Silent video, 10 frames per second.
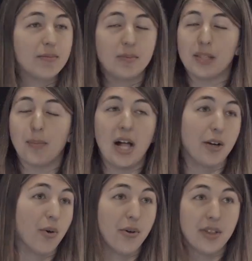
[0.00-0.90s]

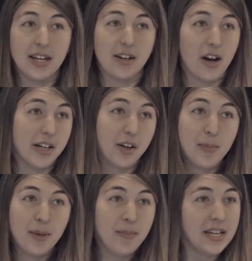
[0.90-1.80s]
supply growth on
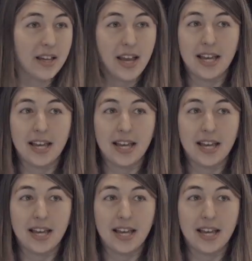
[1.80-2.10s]
Airbnb,